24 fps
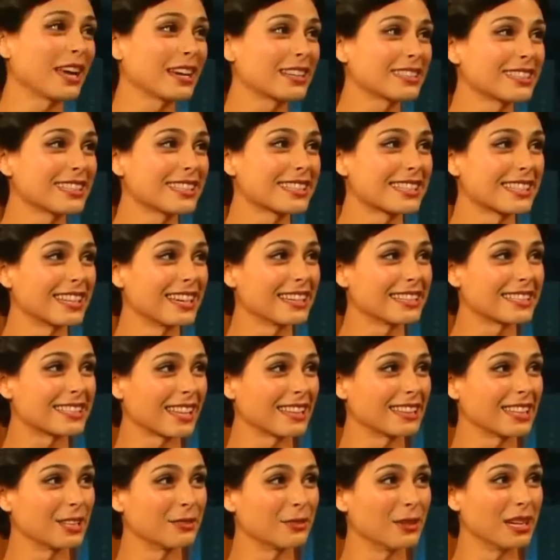and I suddenly great.
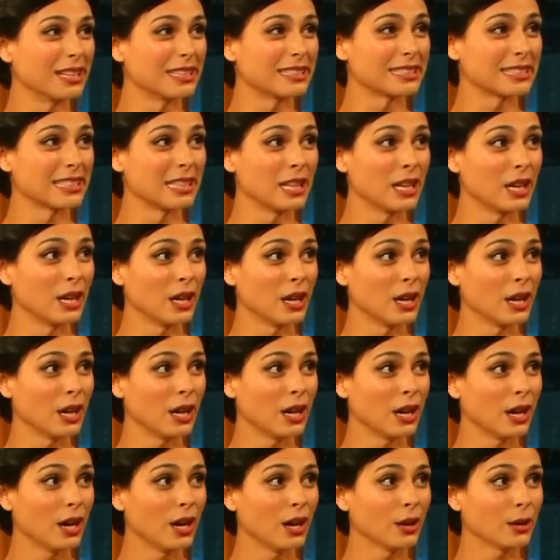went,
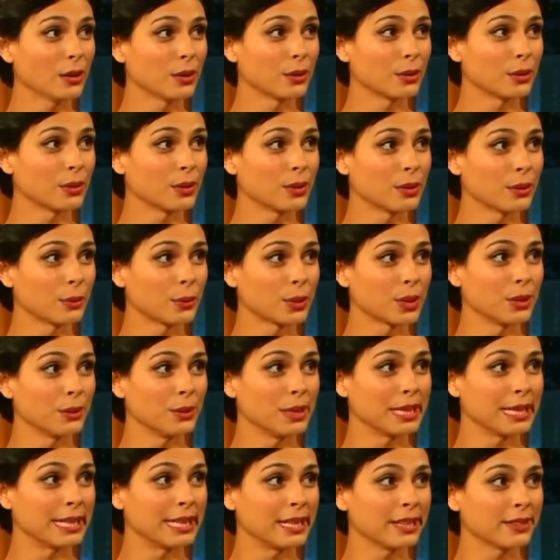oh, we're doing
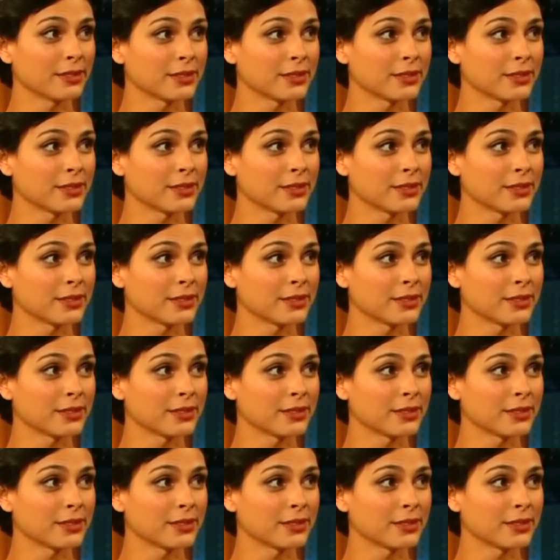gifts?